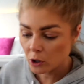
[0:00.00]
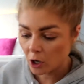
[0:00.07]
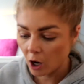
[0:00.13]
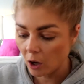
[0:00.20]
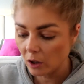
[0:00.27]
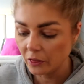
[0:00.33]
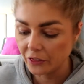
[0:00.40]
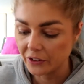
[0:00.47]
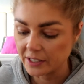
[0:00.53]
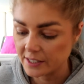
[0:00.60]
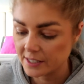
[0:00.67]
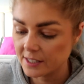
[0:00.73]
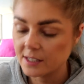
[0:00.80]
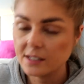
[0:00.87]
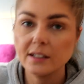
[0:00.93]
you call
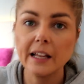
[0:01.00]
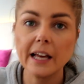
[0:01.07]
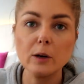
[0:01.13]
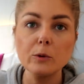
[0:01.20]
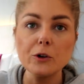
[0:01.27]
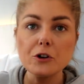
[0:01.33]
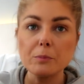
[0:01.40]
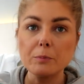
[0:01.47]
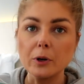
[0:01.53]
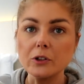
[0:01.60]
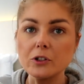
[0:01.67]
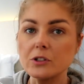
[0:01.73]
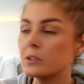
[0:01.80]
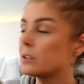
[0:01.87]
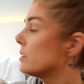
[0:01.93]
this? Like where you
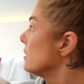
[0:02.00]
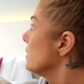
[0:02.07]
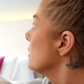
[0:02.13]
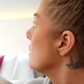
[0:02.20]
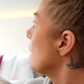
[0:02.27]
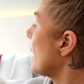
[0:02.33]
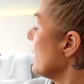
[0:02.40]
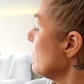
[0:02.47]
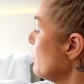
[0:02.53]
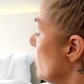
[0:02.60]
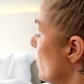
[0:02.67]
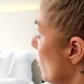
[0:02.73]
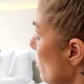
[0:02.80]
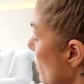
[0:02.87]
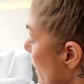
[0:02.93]
put, I have no